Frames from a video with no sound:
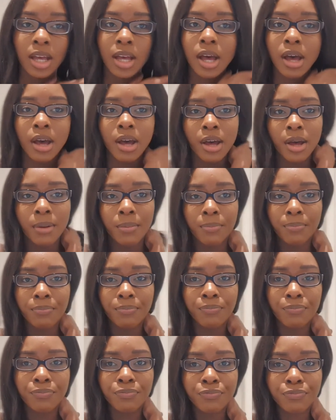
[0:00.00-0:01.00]

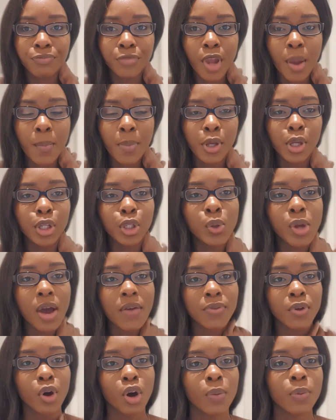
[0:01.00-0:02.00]
but you do have
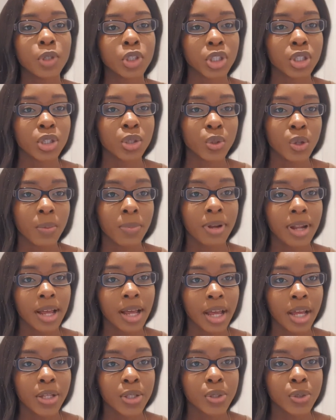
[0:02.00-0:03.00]
the option to
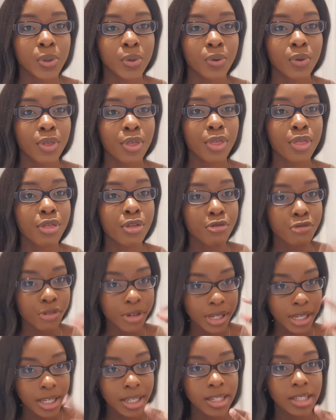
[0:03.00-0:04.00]
apply to
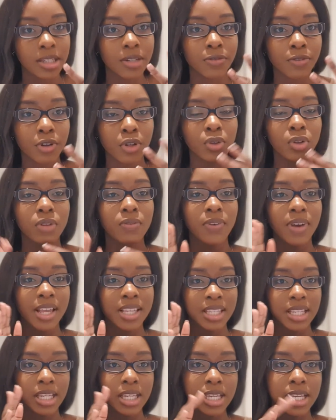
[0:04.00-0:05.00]
3 different
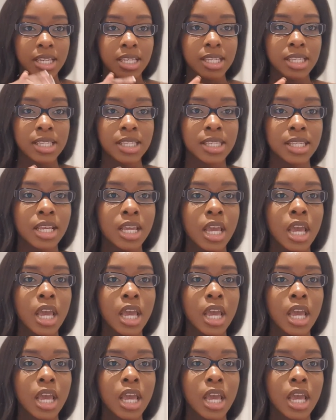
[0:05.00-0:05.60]
universities